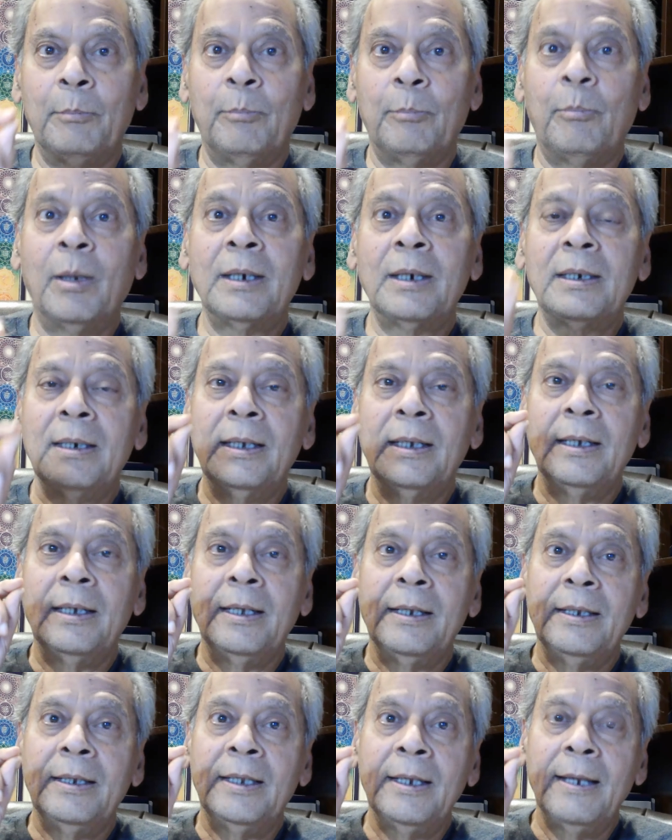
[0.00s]
but
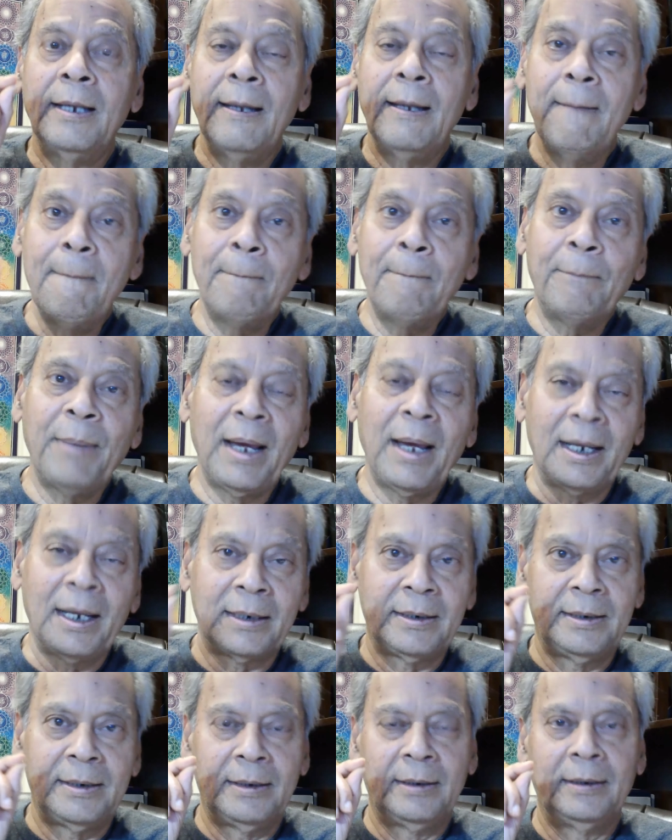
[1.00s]
the
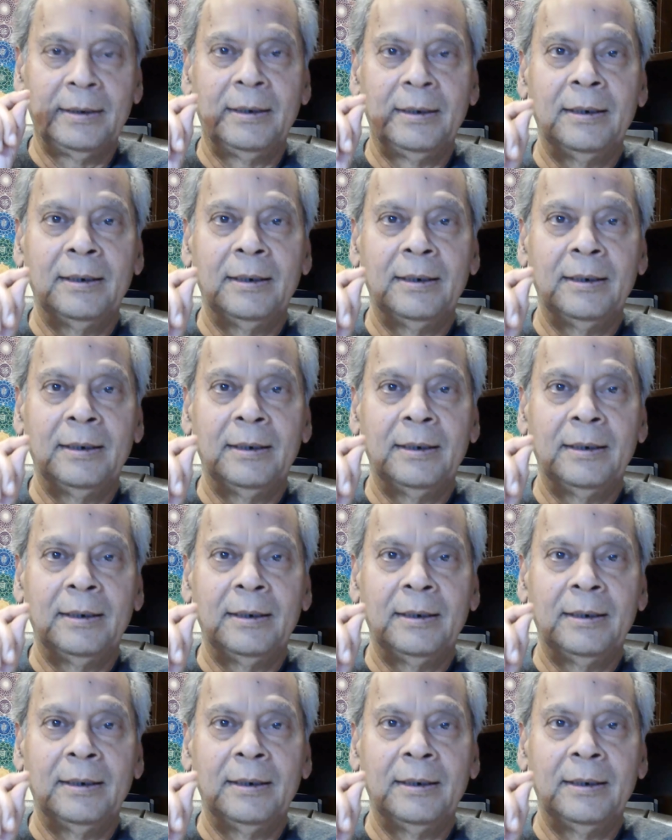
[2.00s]
impact